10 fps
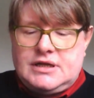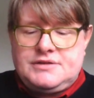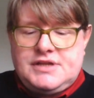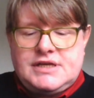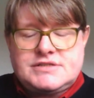
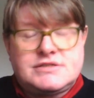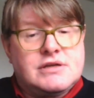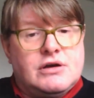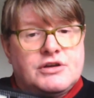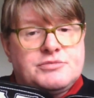this
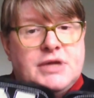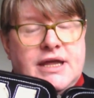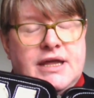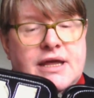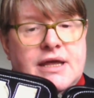cost
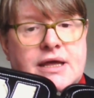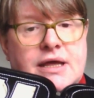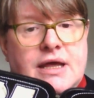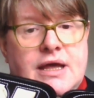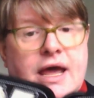me
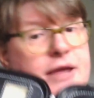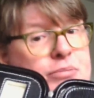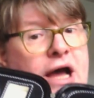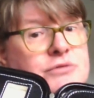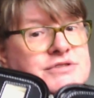
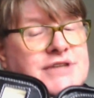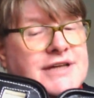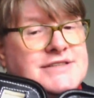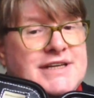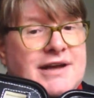
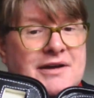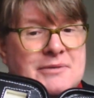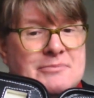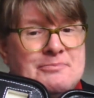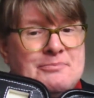£8.99,
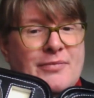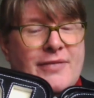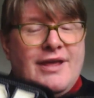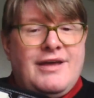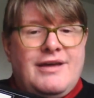
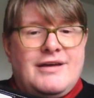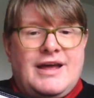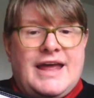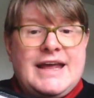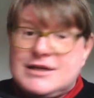
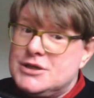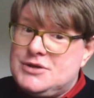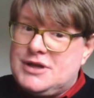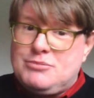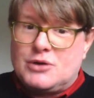
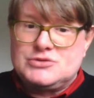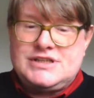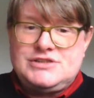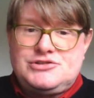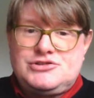including
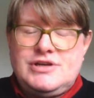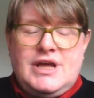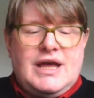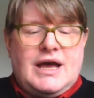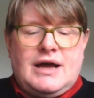postage,
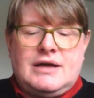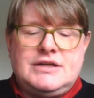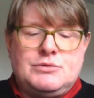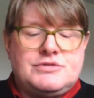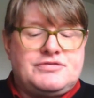and
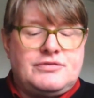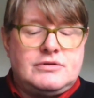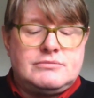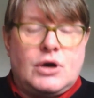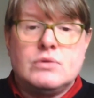it was
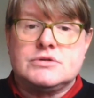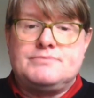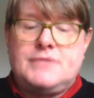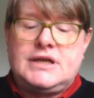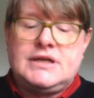from
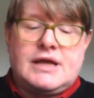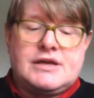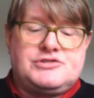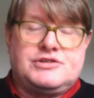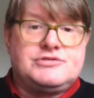Oldham in
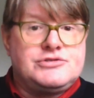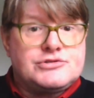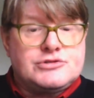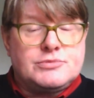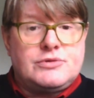Lancashire, so
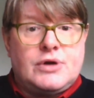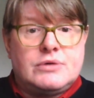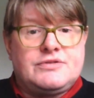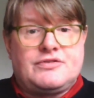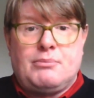just up the
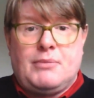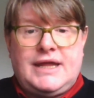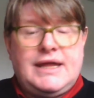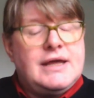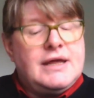road from
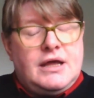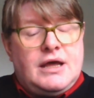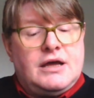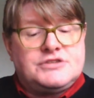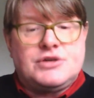me,
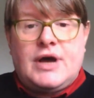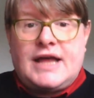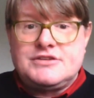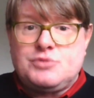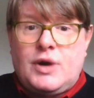so
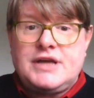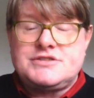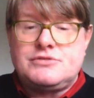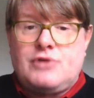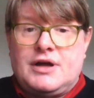hence why
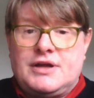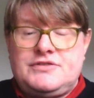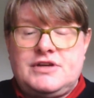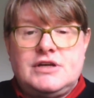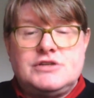it's
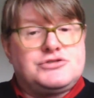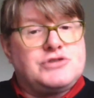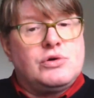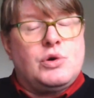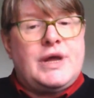arrived
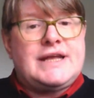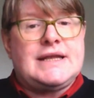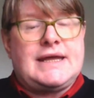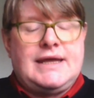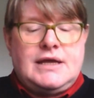so
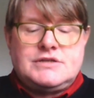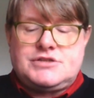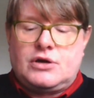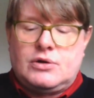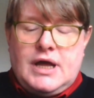quickly.
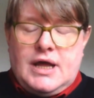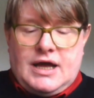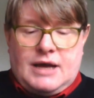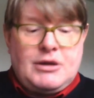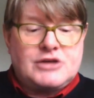So
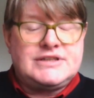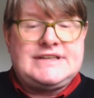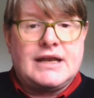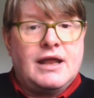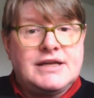I'm actually
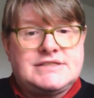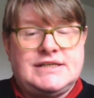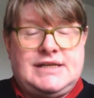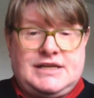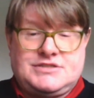
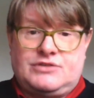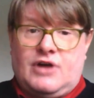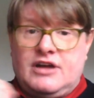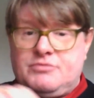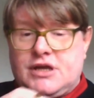delighted it's
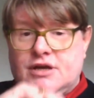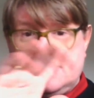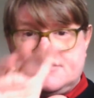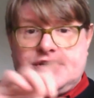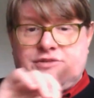arrived
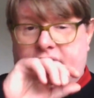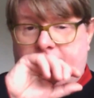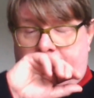because, excuse me,